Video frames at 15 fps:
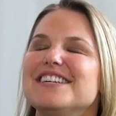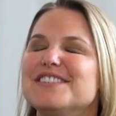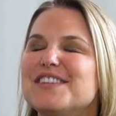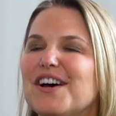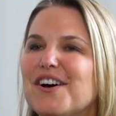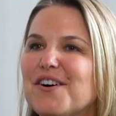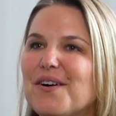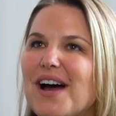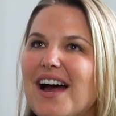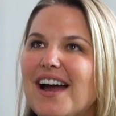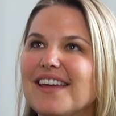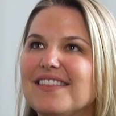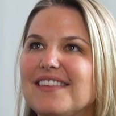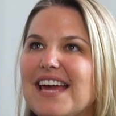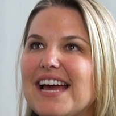So
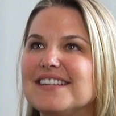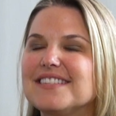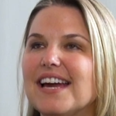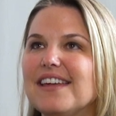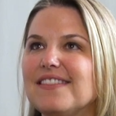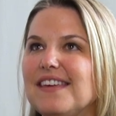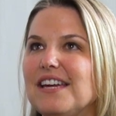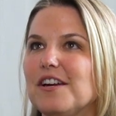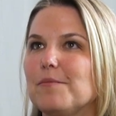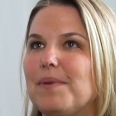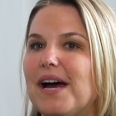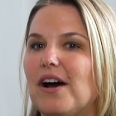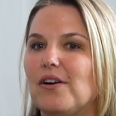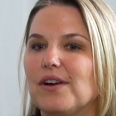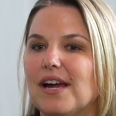as I think
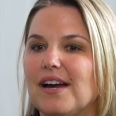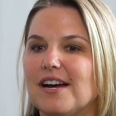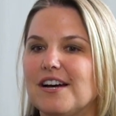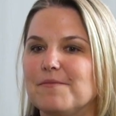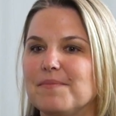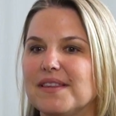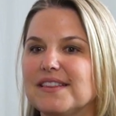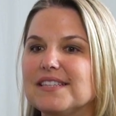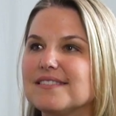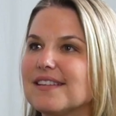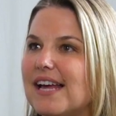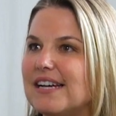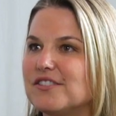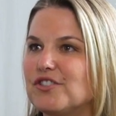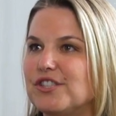about this
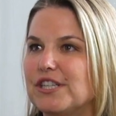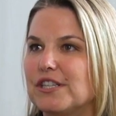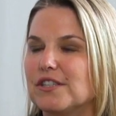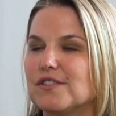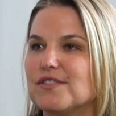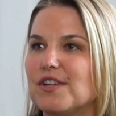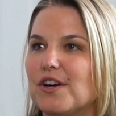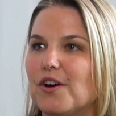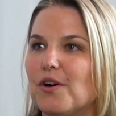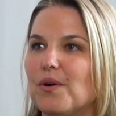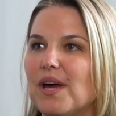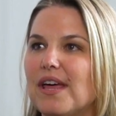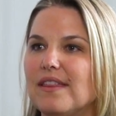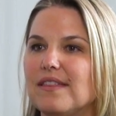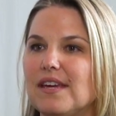last year,
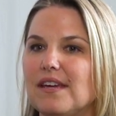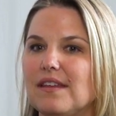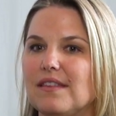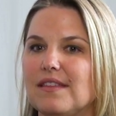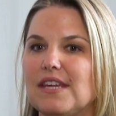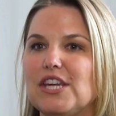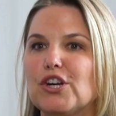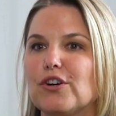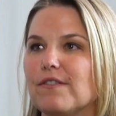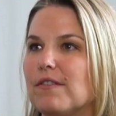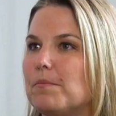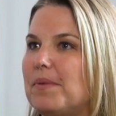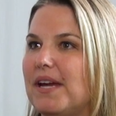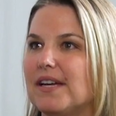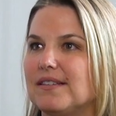so the year of
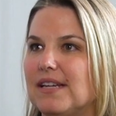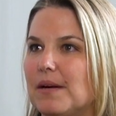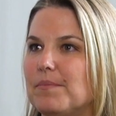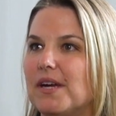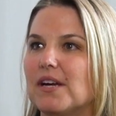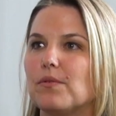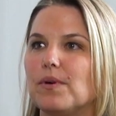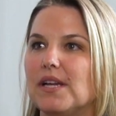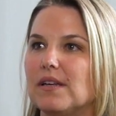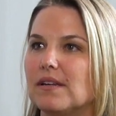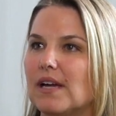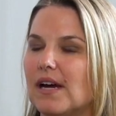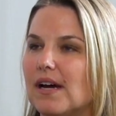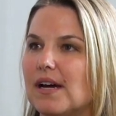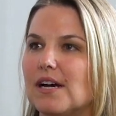the pandemic
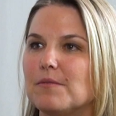when